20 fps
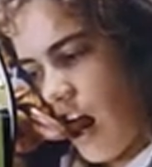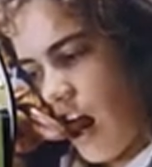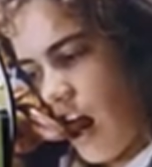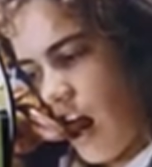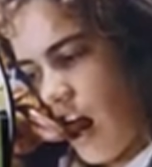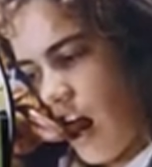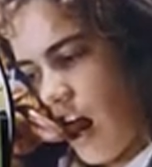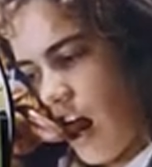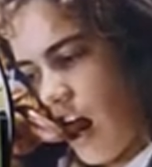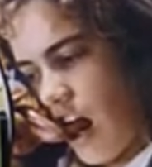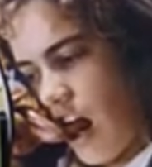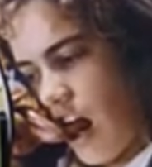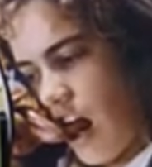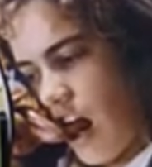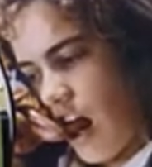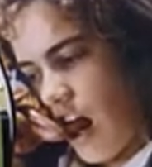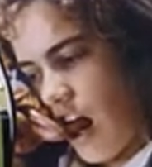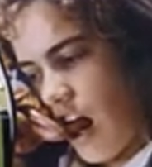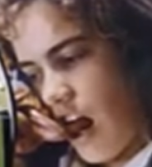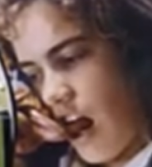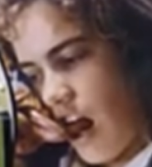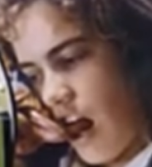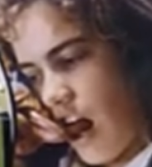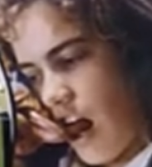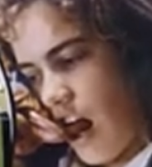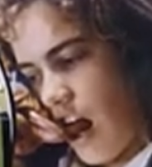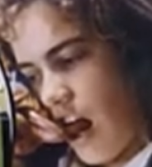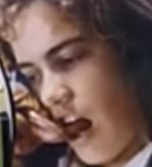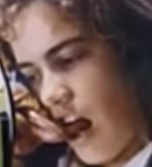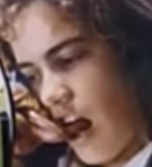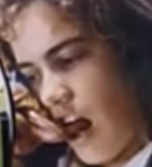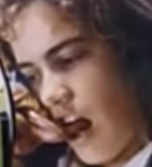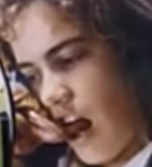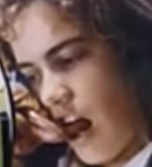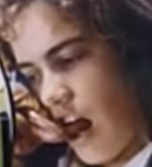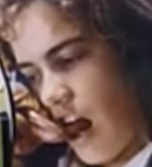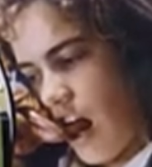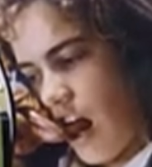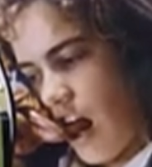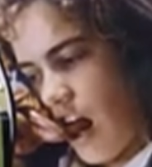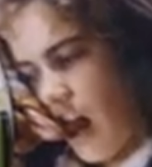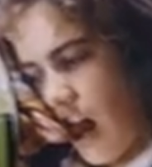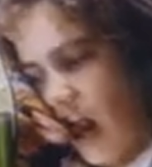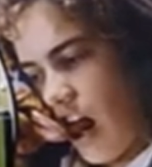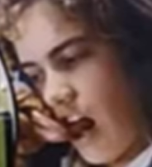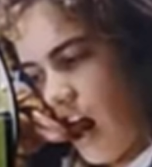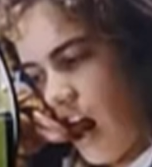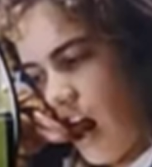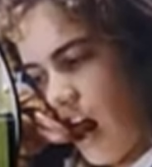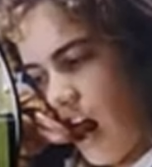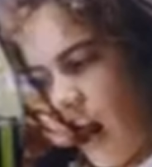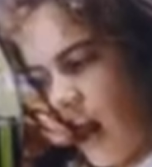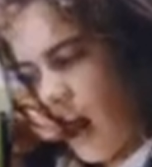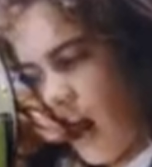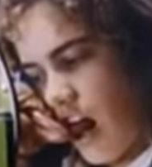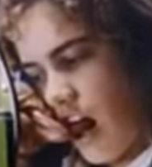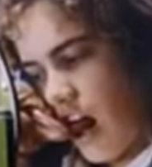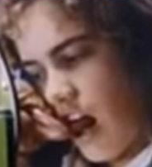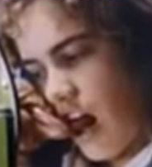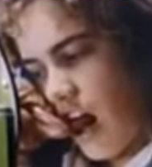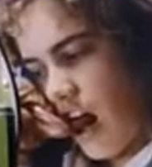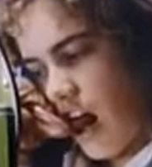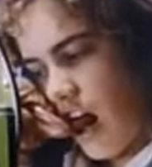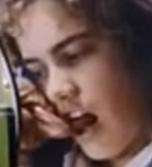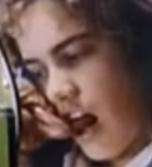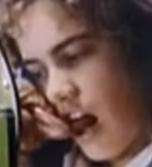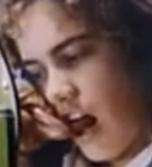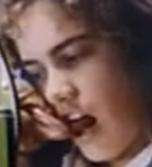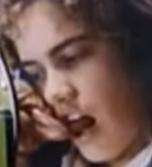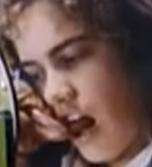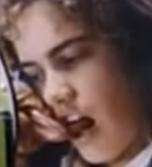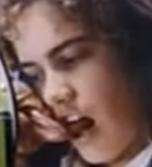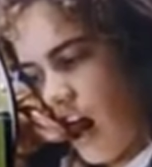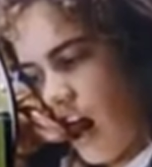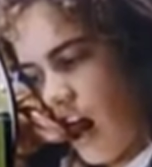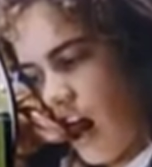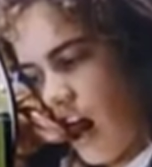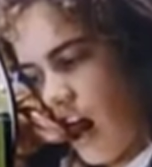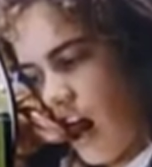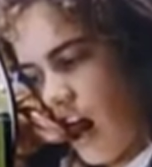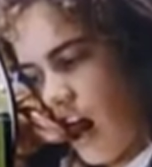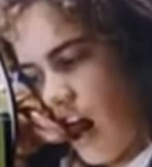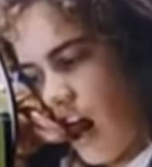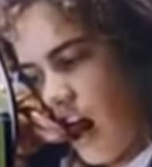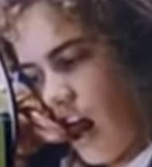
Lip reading: This person isn't speaking.